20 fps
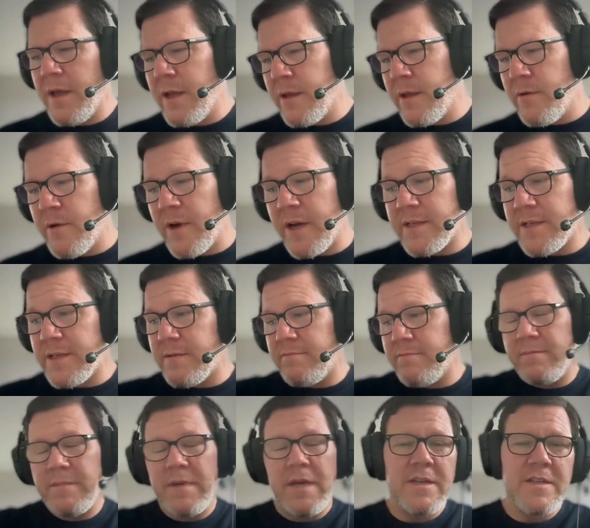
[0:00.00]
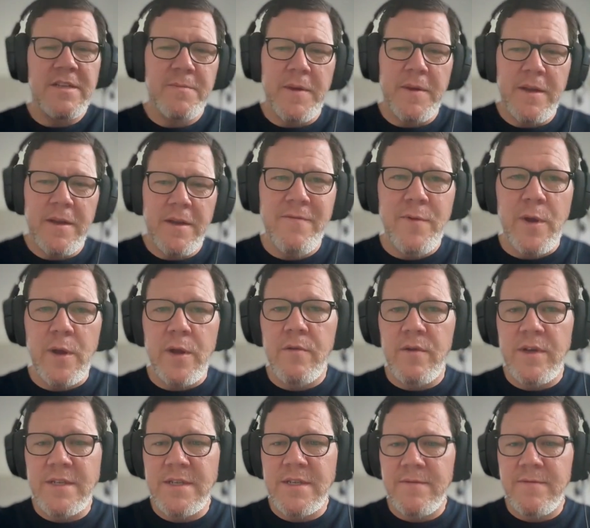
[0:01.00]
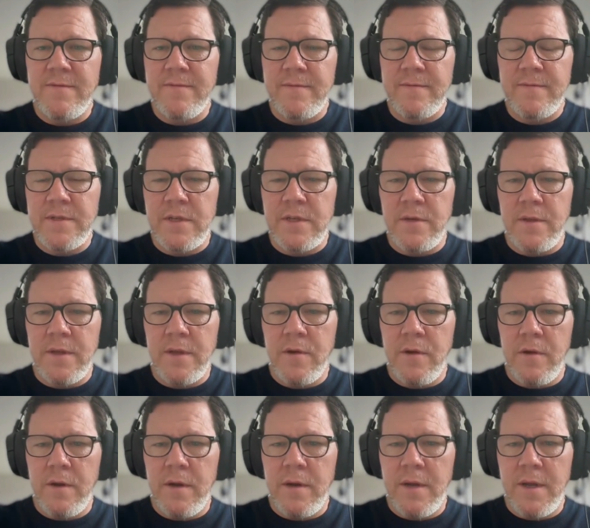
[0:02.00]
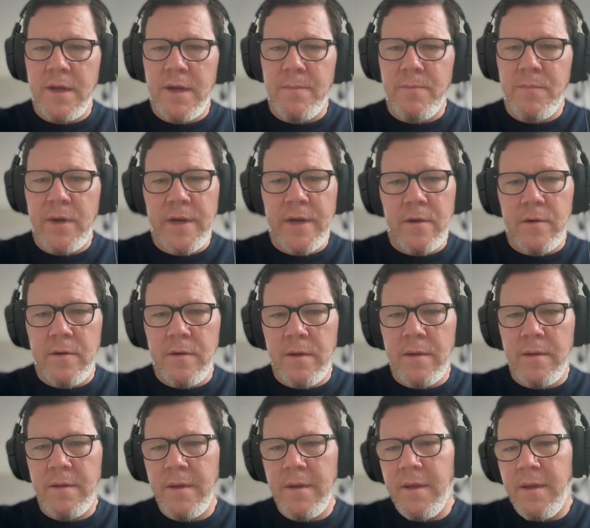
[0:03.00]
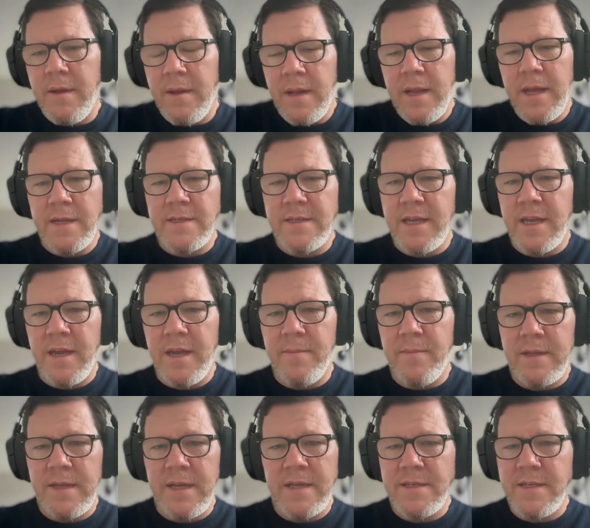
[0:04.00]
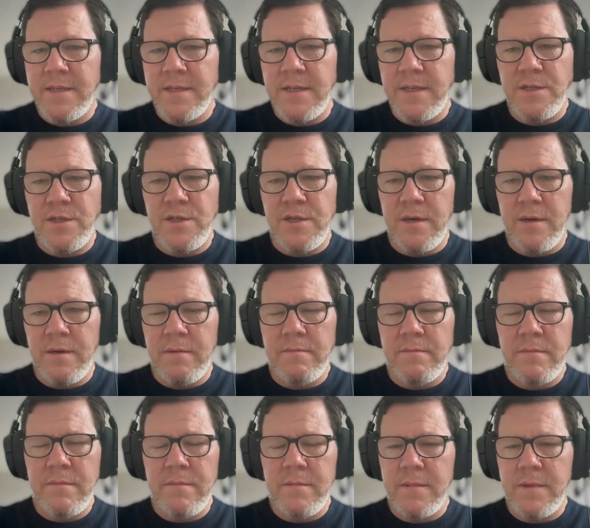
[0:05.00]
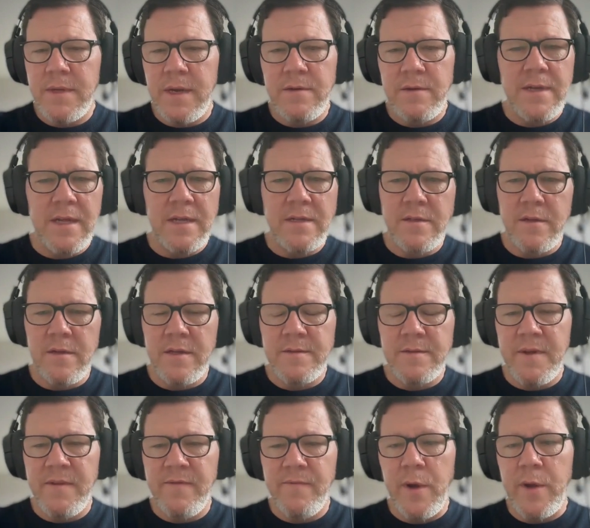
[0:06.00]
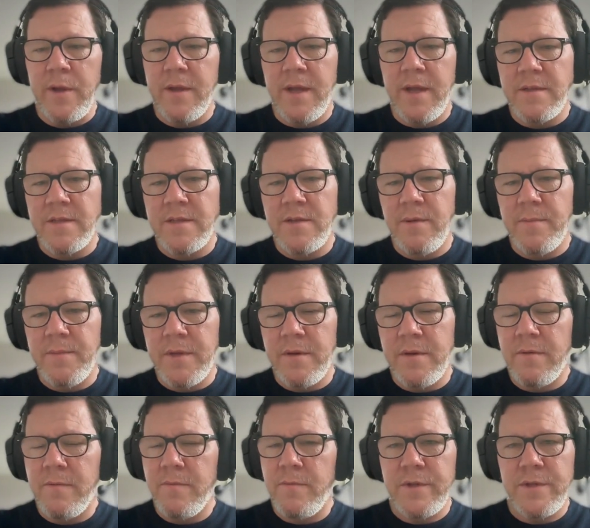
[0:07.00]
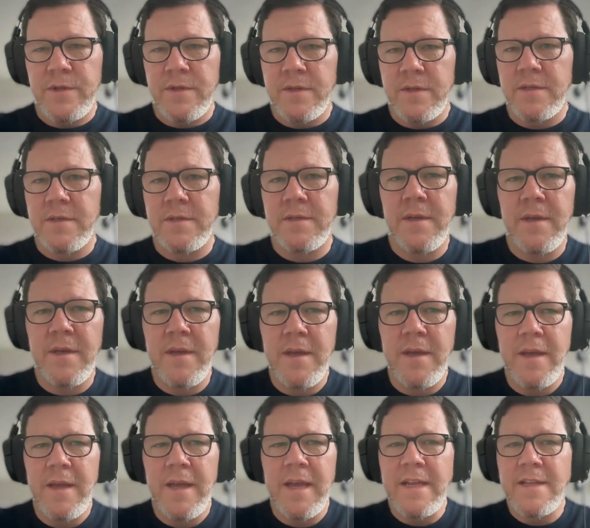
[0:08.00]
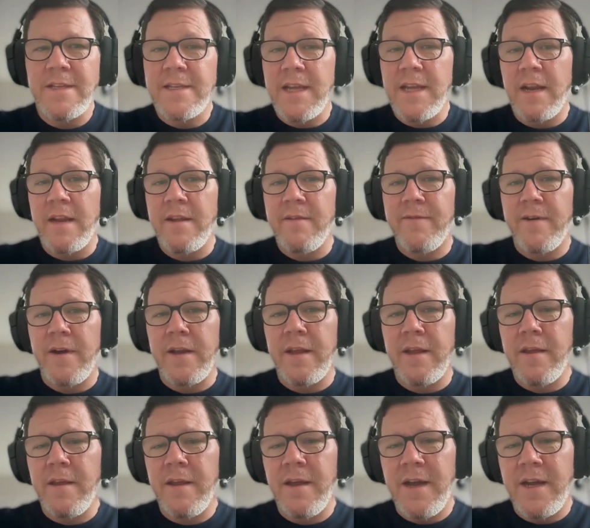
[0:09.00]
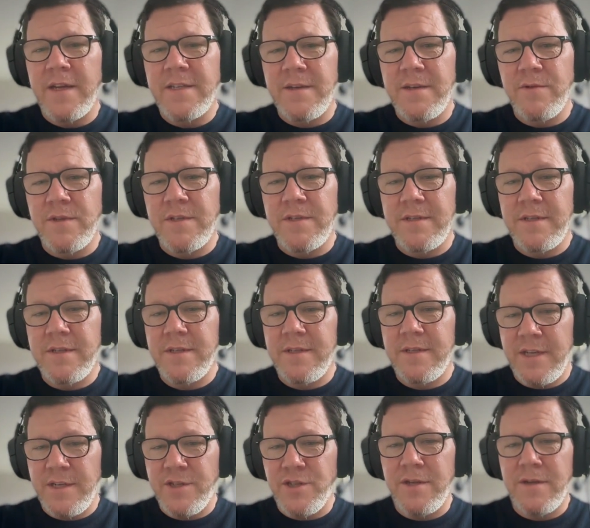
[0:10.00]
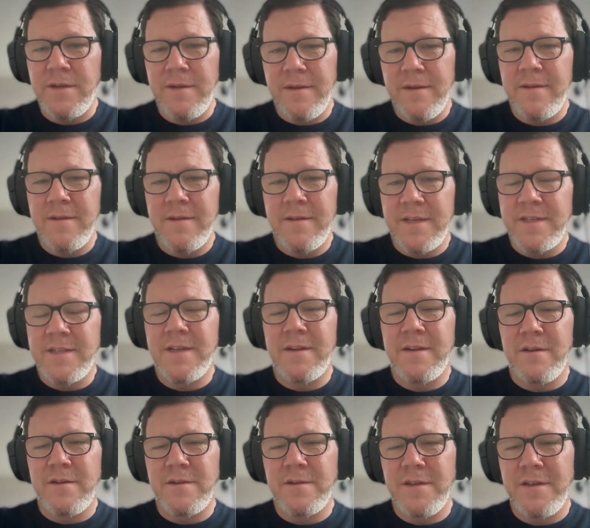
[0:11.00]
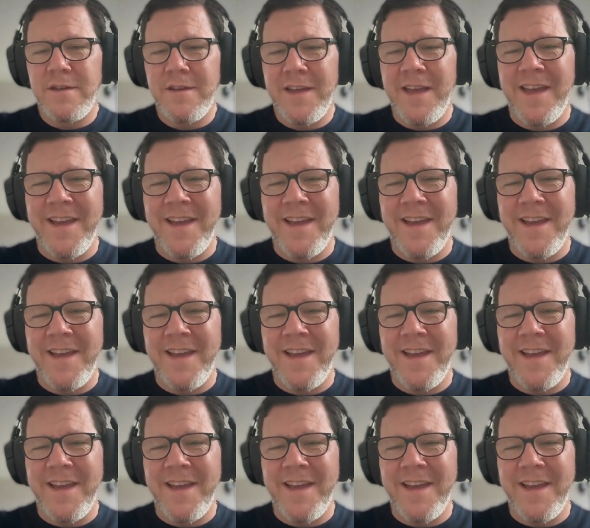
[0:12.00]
US, it's been very aggressive. So the current political landscape, the SEC chair, Gary Gensler, has been very against crypto, which is insanely funny, as he was teaching this technology